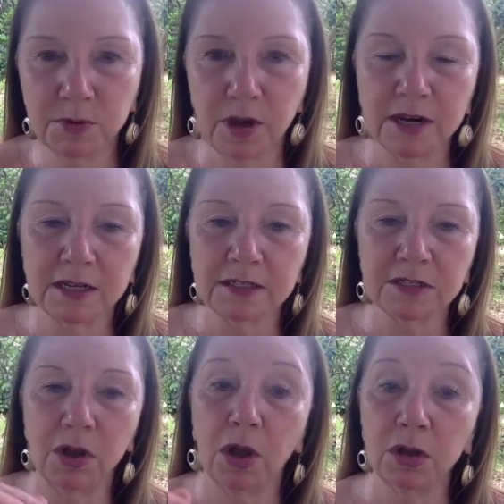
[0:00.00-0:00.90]

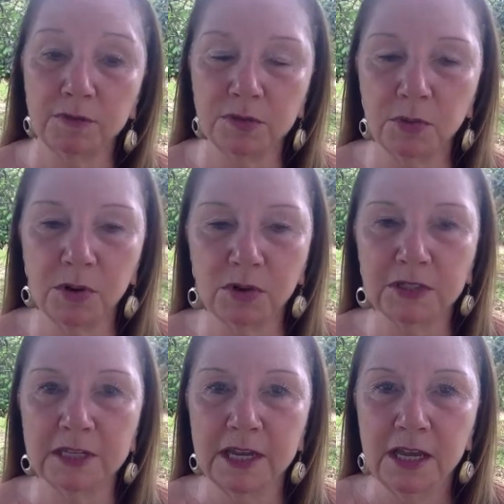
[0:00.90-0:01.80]
products all over the
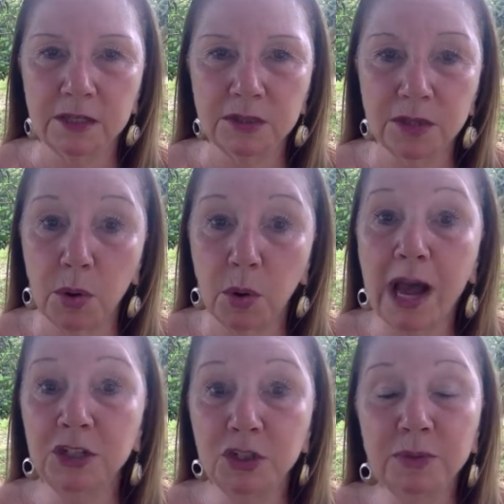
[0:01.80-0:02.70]
world. So
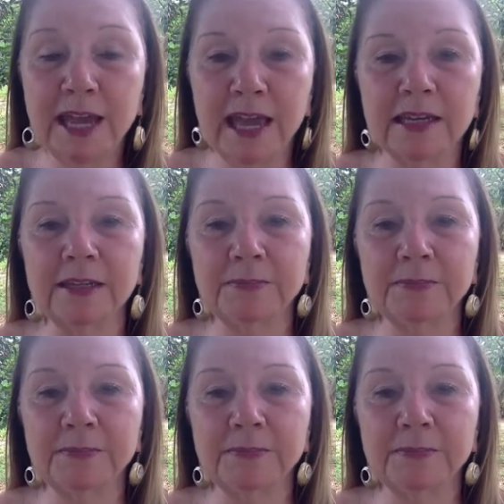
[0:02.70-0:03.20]
I do get it.